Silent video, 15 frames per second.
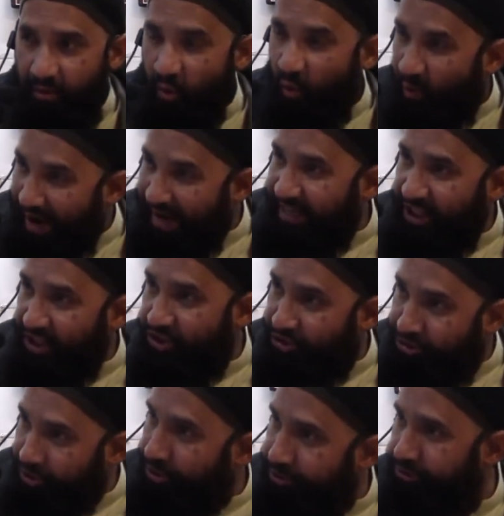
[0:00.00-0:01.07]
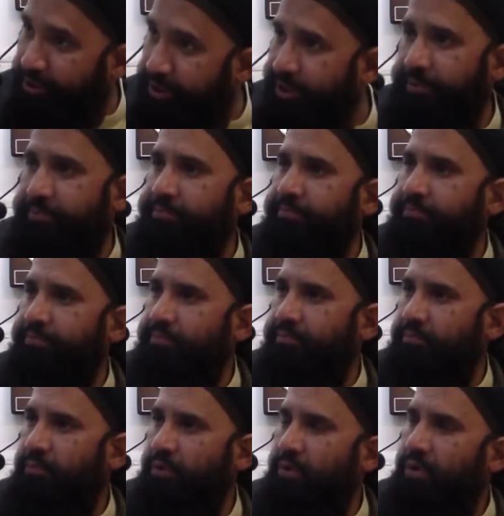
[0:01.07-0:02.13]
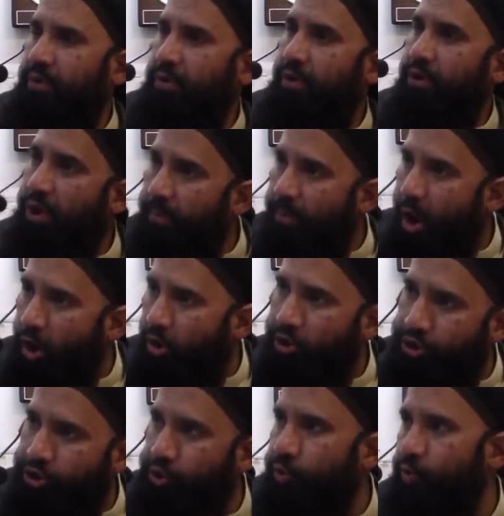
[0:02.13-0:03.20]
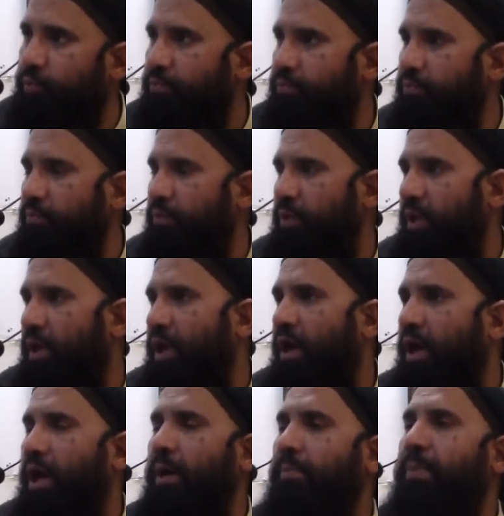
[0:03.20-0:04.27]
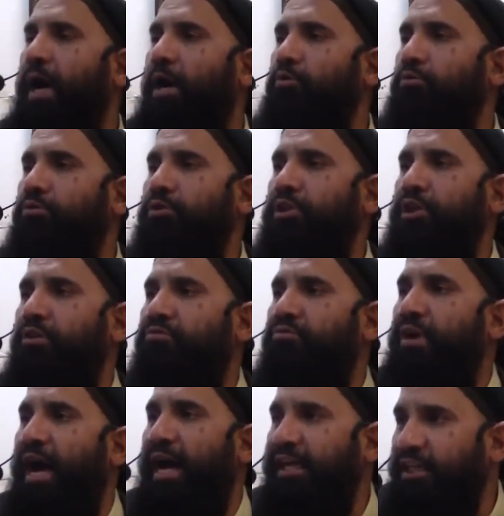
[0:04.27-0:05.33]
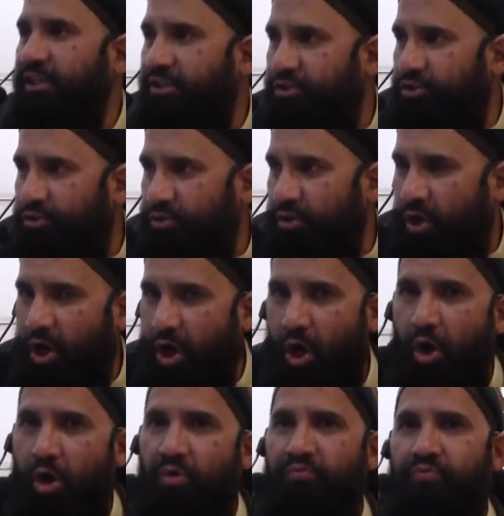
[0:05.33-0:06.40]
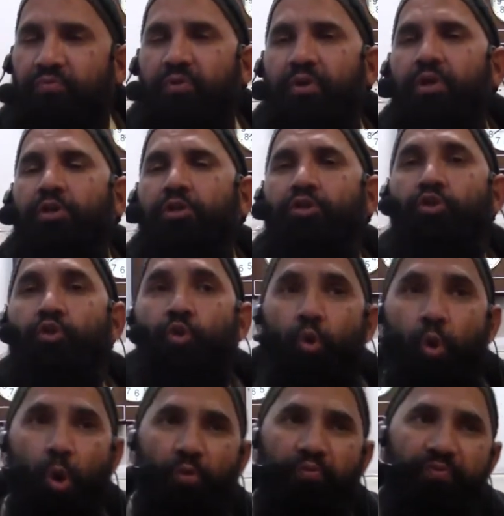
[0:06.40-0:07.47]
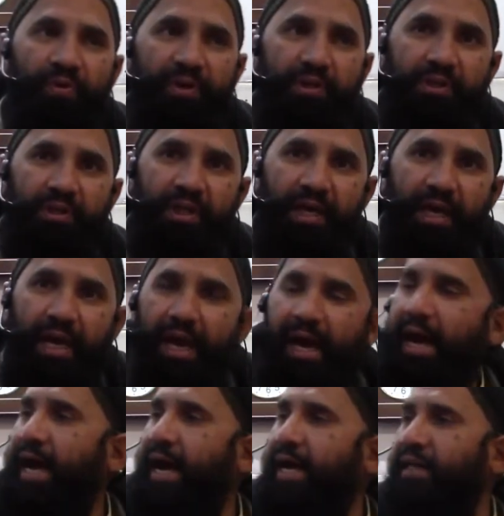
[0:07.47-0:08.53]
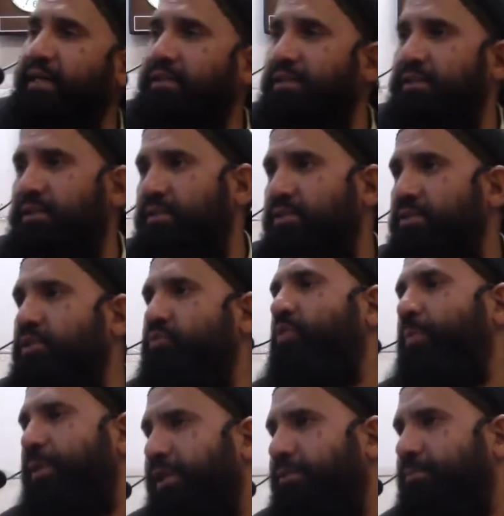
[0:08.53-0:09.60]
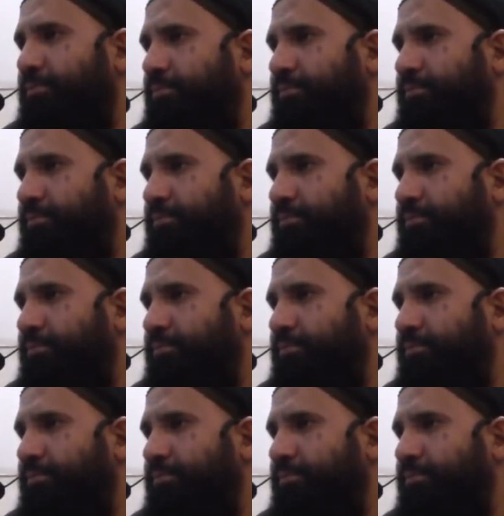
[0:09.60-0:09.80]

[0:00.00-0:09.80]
very strictly command you about the rights of the orphan and the women.